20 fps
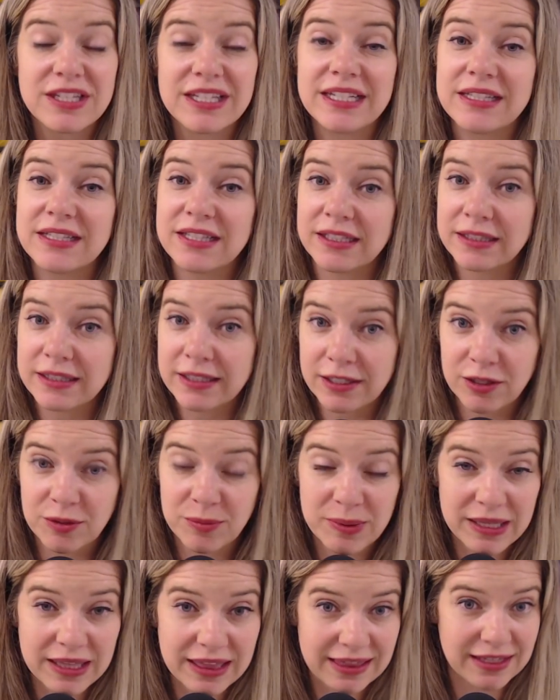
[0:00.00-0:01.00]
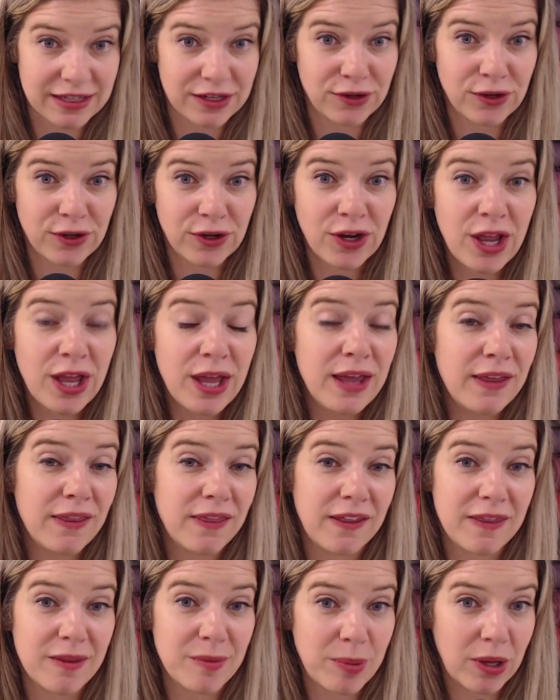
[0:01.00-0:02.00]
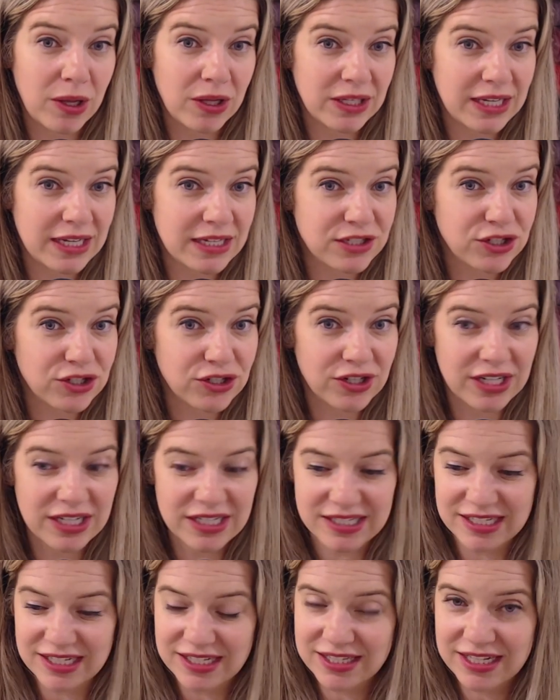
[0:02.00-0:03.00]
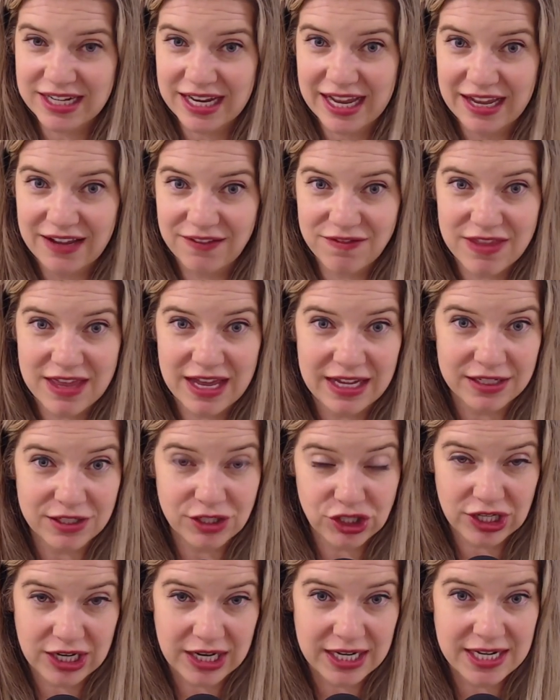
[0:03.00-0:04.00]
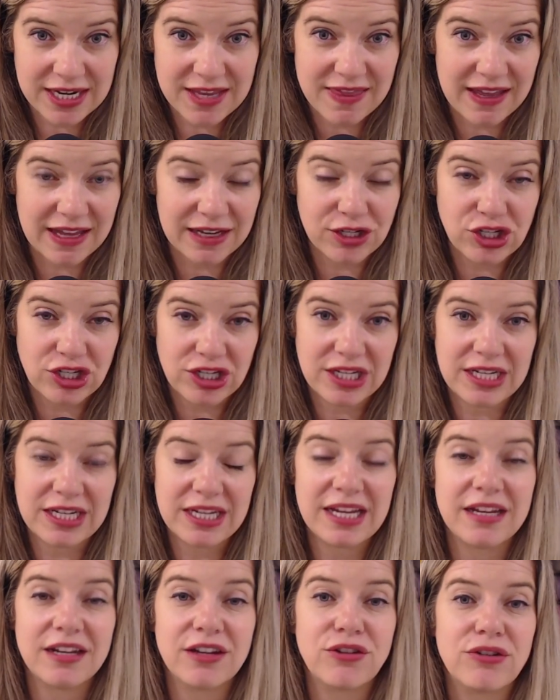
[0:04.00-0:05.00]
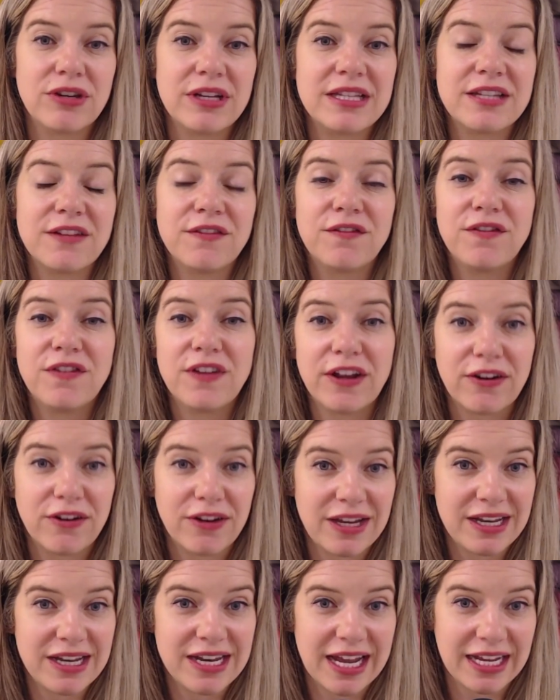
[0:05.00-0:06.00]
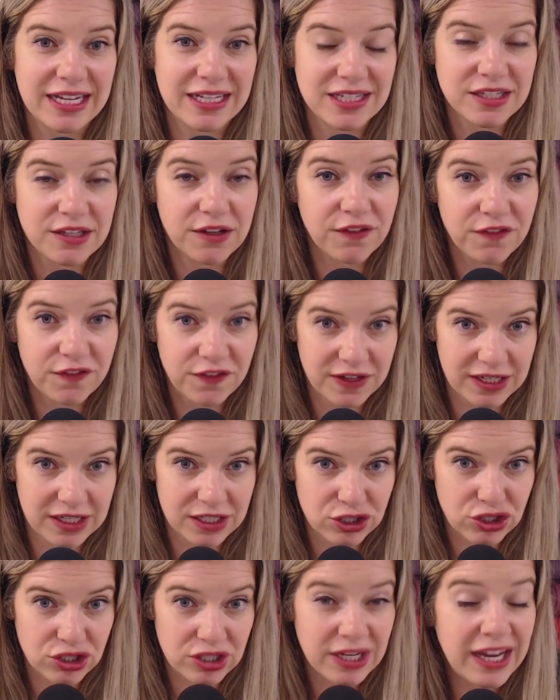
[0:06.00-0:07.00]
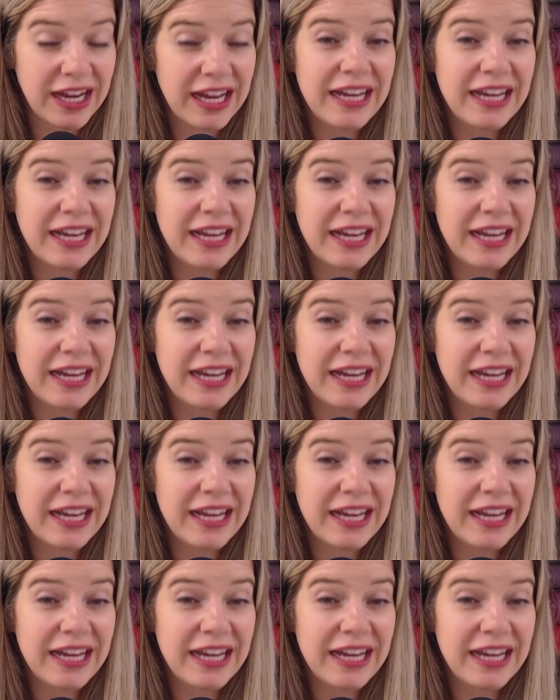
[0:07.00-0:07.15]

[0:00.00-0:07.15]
It's a little bit thicker than the polyester. It doesn't have that shine and that sheen, and it creates a very nice finish.